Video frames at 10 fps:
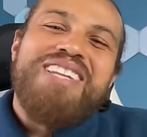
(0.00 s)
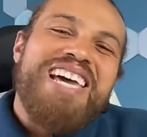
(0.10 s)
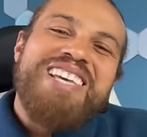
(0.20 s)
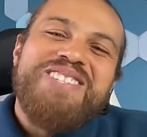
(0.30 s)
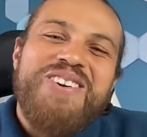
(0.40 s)
the
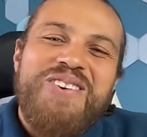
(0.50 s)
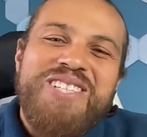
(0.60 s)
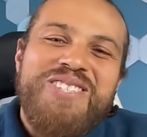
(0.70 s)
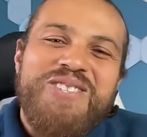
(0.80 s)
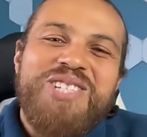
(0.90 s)
lights
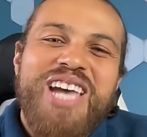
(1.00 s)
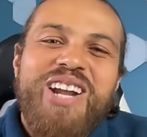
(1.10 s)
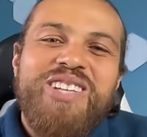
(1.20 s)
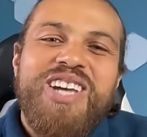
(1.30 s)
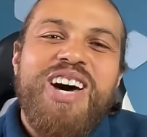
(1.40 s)
going. So shout
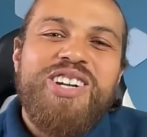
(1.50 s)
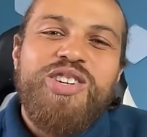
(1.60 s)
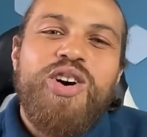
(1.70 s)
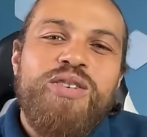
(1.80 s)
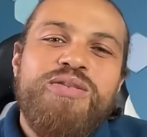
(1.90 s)
out to
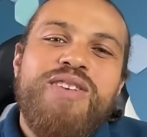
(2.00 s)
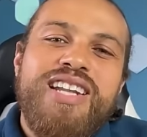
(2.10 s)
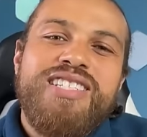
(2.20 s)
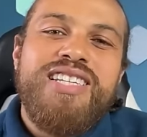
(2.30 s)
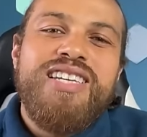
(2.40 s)
Underdog
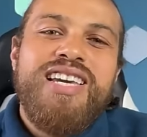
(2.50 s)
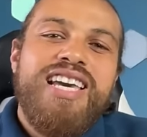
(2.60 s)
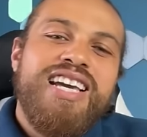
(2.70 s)
Fantasy.